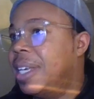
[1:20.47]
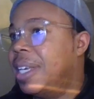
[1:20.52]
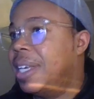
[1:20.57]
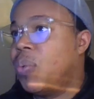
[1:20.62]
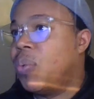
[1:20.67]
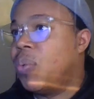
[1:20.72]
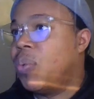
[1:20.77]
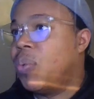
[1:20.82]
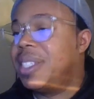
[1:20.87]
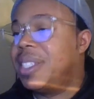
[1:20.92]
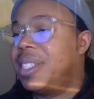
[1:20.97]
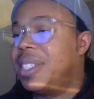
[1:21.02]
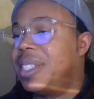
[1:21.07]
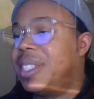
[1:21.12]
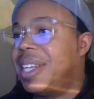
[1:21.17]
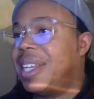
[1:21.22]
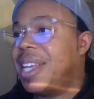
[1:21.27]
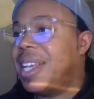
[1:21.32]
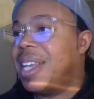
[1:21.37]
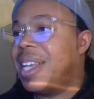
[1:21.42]
What has
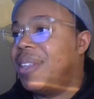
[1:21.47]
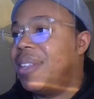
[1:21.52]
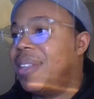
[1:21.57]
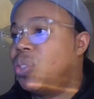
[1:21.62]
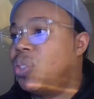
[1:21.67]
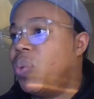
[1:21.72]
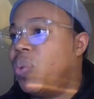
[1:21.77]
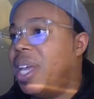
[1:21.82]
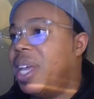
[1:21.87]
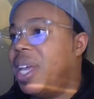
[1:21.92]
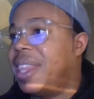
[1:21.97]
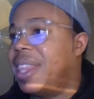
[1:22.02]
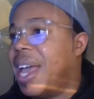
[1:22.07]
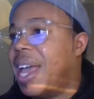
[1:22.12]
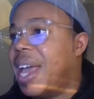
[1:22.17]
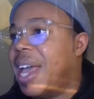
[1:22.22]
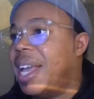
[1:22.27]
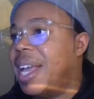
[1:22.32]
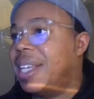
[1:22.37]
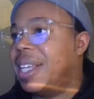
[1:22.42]
God done this week that
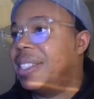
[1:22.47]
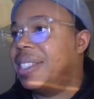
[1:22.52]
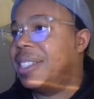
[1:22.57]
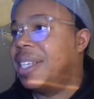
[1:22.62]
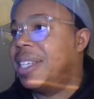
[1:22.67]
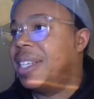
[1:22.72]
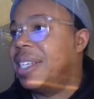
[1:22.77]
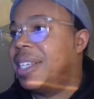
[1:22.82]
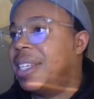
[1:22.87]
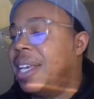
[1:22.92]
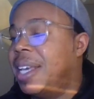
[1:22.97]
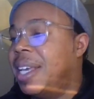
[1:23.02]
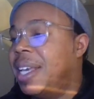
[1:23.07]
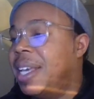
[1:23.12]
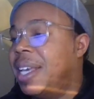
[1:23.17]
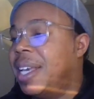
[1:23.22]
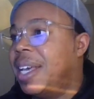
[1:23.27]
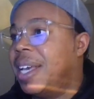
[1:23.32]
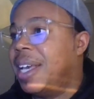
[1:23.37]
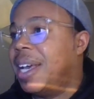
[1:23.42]
has
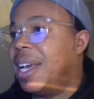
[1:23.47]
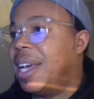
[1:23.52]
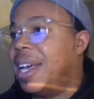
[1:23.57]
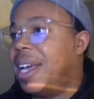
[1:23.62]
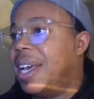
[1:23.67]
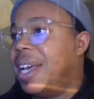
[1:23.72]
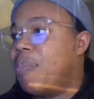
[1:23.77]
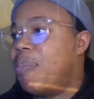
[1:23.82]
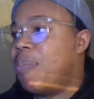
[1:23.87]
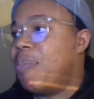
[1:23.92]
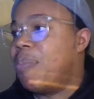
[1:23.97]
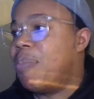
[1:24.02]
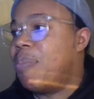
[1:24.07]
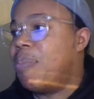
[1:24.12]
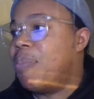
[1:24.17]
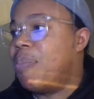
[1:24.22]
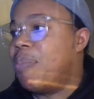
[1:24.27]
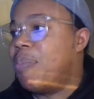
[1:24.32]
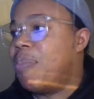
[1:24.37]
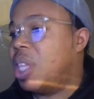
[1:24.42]

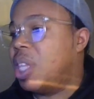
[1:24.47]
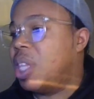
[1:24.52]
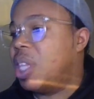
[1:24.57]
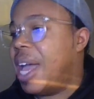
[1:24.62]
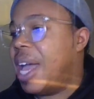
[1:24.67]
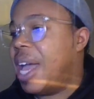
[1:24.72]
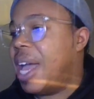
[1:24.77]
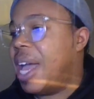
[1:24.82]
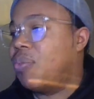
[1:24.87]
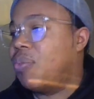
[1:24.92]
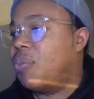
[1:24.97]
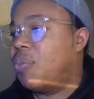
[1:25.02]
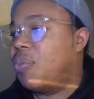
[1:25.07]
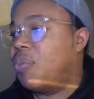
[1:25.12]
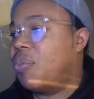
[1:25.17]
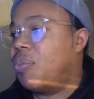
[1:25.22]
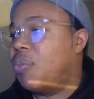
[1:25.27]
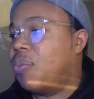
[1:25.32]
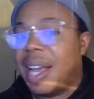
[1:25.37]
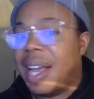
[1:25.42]
impacted your life? What has
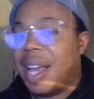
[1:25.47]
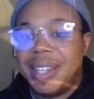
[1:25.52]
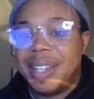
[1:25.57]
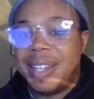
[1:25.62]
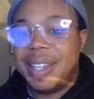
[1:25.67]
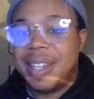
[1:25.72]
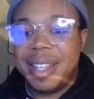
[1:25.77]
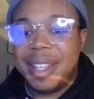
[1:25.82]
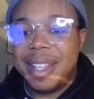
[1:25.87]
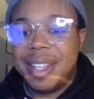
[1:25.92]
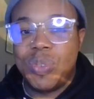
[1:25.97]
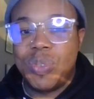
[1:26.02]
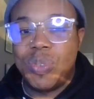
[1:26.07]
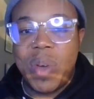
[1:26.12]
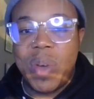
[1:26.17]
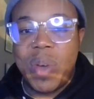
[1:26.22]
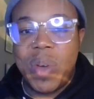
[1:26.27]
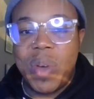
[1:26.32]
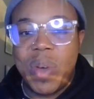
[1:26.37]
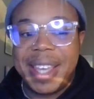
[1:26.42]
God done this
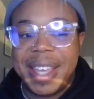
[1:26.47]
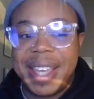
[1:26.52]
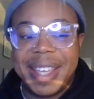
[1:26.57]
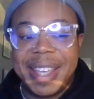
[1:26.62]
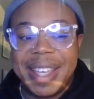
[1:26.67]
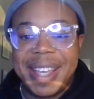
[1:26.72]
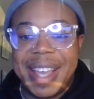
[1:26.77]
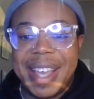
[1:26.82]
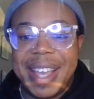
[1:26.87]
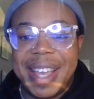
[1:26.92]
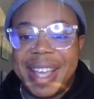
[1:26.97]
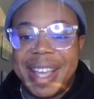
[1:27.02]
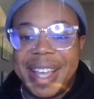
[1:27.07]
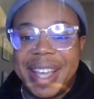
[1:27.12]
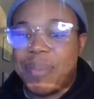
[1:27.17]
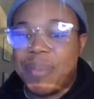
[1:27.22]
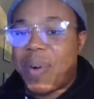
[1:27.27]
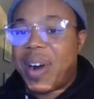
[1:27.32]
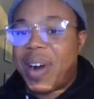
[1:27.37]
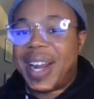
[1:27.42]
week? Good
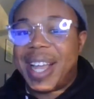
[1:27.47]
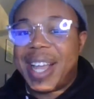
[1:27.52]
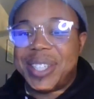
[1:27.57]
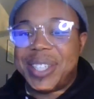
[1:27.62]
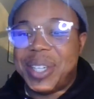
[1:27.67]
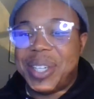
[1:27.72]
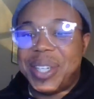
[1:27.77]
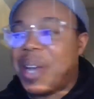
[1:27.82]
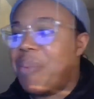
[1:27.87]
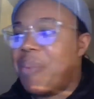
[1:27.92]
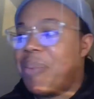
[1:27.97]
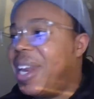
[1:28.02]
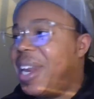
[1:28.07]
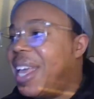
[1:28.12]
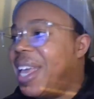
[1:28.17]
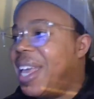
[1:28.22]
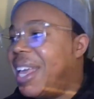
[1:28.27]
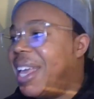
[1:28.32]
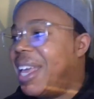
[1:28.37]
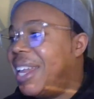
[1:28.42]
morning as you're coming
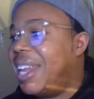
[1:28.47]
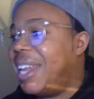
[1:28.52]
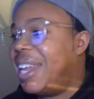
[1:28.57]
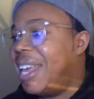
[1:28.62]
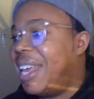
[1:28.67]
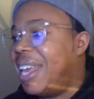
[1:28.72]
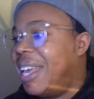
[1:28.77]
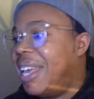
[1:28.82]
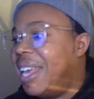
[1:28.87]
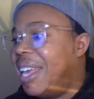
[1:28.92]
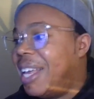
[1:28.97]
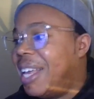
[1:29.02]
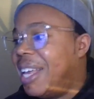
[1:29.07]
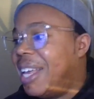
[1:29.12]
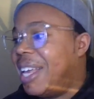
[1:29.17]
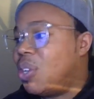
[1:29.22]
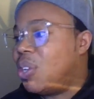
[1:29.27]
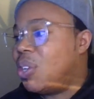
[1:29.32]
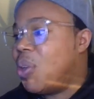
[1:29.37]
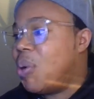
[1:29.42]
in. It's
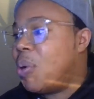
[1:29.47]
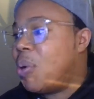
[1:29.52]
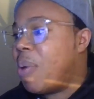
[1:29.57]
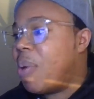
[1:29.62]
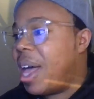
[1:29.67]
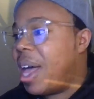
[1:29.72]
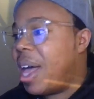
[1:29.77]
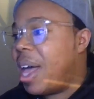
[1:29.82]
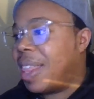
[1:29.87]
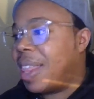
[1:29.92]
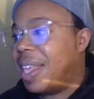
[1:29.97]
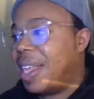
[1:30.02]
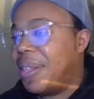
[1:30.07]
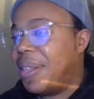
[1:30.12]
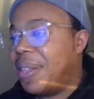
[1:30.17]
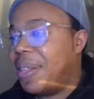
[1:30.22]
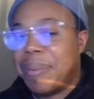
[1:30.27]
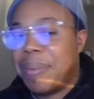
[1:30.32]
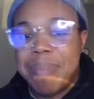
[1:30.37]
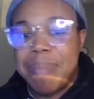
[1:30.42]
a new month.
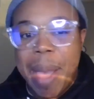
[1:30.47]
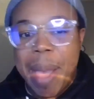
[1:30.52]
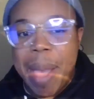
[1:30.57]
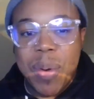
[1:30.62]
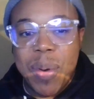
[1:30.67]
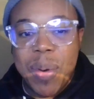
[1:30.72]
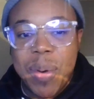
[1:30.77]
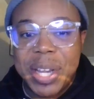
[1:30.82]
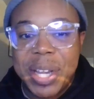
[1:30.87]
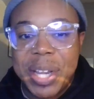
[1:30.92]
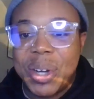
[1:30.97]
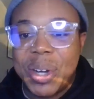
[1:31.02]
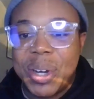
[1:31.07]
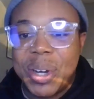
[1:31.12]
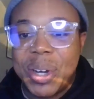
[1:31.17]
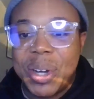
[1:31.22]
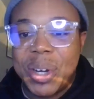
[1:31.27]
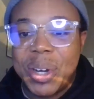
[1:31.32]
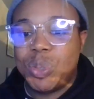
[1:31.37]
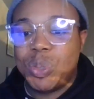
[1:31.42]
Maybe what are your
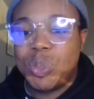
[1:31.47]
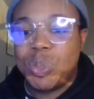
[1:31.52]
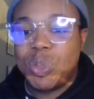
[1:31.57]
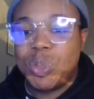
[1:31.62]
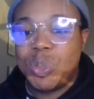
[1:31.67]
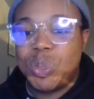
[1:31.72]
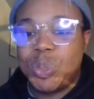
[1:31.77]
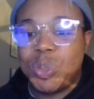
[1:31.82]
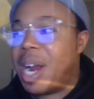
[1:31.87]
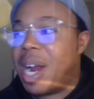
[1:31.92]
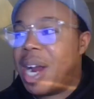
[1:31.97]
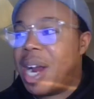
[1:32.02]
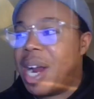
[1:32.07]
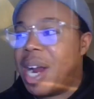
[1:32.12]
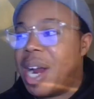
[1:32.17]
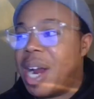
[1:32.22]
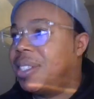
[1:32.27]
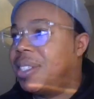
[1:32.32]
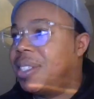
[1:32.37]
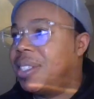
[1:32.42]
goals? What are your prayer
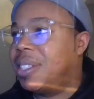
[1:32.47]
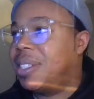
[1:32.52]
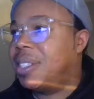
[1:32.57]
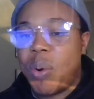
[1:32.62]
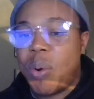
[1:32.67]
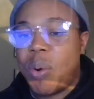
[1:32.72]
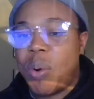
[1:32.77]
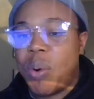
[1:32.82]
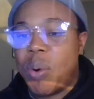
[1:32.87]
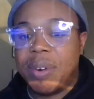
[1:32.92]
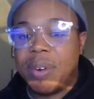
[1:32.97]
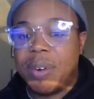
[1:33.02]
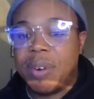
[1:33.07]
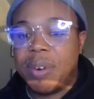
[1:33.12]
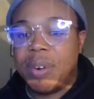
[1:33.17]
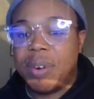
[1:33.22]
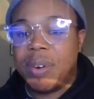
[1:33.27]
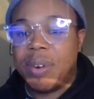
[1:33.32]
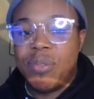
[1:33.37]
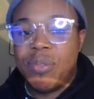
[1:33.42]
points this morning for
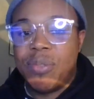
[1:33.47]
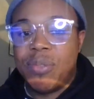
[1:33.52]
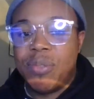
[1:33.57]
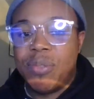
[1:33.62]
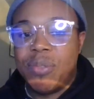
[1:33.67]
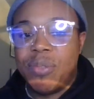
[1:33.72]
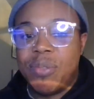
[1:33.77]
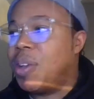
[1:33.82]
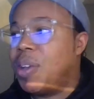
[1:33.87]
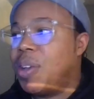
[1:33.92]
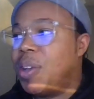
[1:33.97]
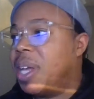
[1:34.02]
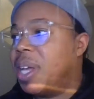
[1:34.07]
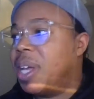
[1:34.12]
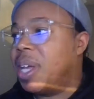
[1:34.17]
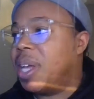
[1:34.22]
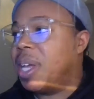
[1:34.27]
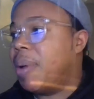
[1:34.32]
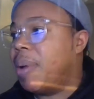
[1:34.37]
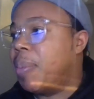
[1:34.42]
this new month
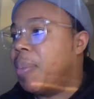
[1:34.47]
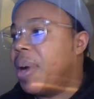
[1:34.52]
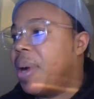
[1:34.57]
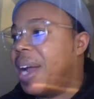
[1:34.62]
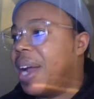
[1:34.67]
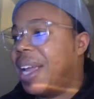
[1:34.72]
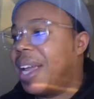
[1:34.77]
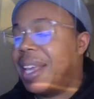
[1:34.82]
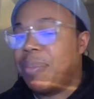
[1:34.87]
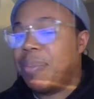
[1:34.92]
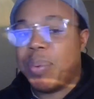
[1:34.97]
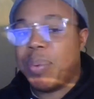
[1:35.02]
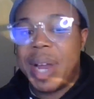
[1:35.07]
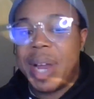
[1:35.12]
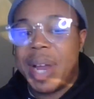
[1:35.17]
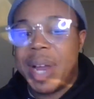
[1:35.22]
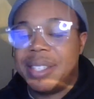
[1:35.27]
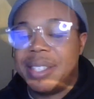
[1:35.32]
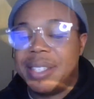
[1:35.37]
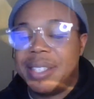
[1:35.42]
of February?
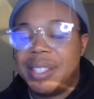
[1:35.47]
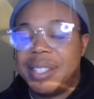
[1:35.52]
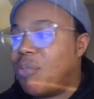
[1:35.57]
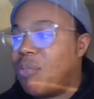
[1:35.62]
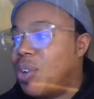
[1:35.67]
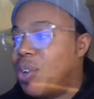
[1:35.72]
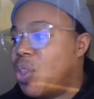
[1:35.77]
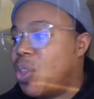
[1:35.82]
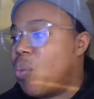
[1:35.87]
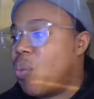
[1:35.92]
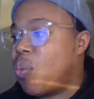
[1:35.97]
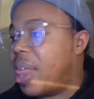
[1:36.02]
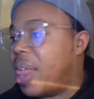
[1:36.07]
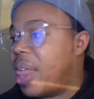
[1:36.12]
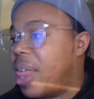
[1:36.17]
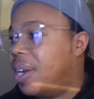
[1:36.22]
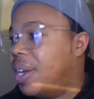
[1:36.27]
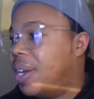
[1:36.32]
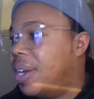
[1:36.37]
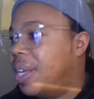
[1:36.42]
Praise God for the
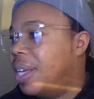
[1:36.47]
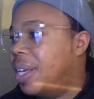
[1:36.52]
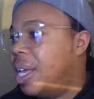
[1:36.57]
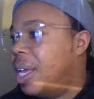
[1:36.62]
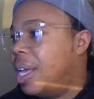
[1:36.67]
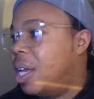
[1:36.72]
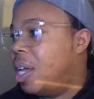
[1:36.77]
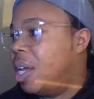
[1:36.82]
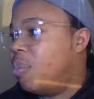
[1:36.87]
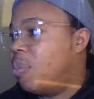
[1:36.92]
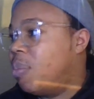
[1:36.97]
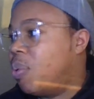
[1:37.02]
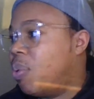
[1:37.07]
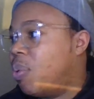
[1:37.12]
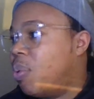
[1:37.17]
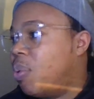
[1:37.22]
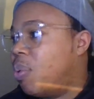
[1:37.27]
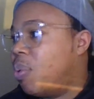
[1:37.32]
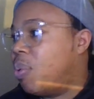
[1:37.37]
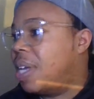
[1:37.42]
weather.
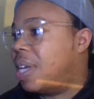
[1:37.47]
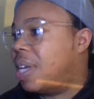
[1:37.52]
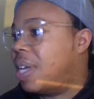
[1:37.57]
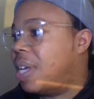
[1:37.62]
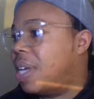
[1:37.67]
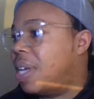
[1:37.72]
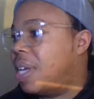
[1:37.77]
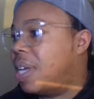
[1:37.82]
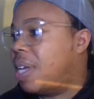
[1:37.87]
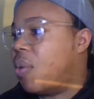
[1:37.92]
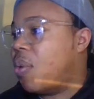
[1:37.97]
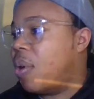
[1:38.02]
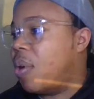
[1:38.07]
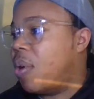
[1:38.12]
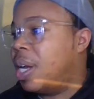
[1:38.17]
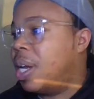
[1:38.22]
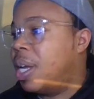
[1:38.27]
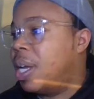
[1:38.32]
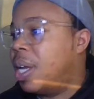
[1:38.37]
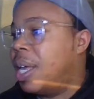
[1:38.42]
Praise God
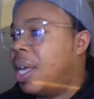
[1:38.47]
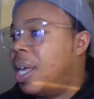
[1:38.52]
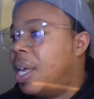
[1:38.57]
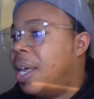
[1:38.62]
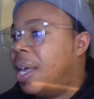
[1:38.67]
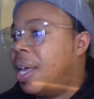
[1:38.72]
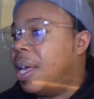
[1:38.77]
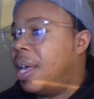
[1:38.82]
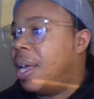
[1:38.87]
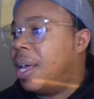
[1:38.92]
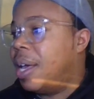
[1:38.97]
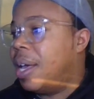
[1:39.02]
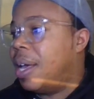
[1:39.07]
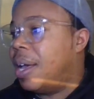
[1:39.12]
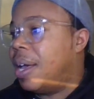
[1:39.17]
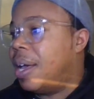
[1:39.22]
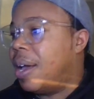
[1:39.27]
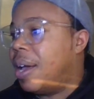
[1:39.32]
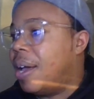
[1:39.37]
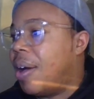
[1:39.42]
for
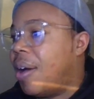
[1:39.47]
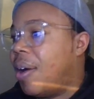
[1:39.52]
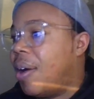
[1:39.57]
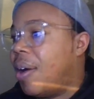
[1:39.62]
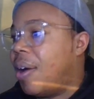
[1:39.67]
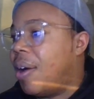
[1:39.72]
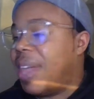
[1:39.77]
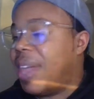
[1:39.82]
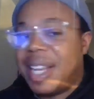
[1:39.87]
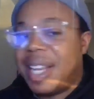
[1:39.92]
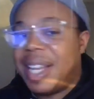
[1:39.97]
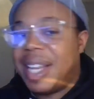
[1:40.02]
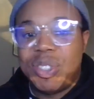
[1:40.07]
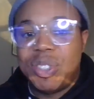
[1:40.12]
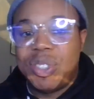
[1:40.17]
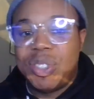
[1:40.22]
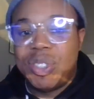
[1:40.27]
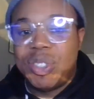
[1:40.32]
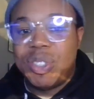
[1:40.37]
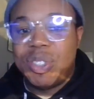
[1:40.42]
all that he's
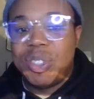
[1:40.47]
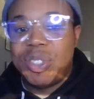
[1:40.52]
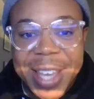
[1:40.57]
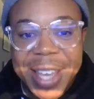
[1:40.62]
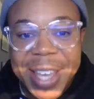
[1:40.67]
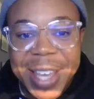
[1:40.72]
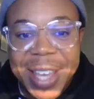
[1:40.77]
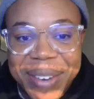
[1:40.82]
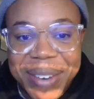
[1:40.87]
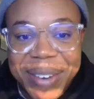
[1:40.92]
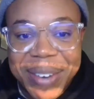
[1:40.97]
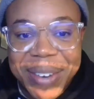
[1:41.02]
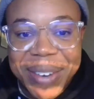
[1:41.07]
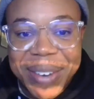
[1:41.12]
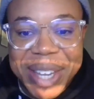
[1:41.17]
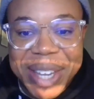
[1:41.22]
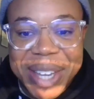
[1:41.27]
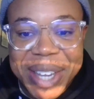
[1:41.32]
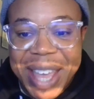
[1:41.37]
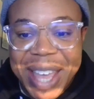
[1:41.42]
doing. What are
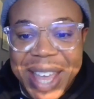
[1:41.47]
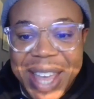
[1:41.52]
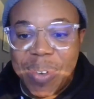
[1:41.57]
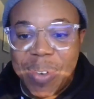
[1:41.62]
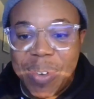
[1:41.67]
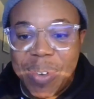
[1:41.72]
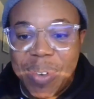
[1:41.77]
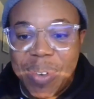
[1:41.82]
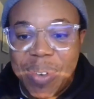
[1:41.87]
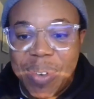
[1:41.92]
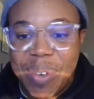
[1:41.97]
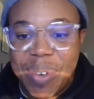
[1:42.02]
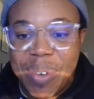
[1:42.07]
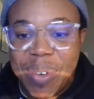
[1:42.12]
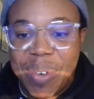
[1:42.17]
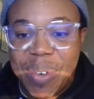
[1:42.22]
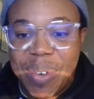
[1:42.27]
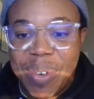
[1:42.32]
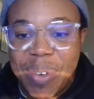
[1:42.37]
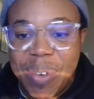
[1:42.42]
you thankful for? Good
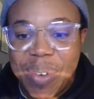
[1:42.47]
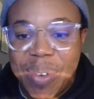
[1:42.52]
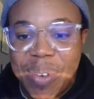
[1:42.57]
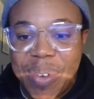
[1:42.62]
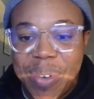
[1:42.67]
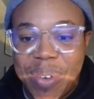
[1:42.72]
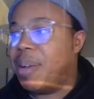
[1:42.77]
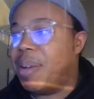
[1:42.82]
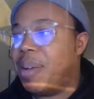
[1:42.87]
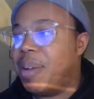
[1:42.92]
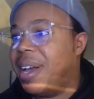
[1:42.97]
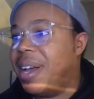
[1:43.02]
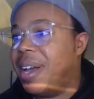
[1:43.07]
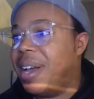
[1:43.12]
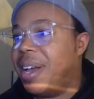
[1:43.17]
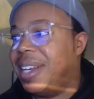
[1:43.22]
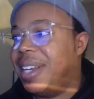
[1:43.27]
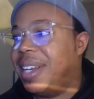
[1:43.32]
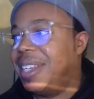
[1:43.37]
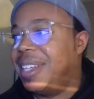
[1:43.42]
morning as you're coming
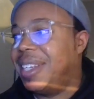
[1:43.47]
on.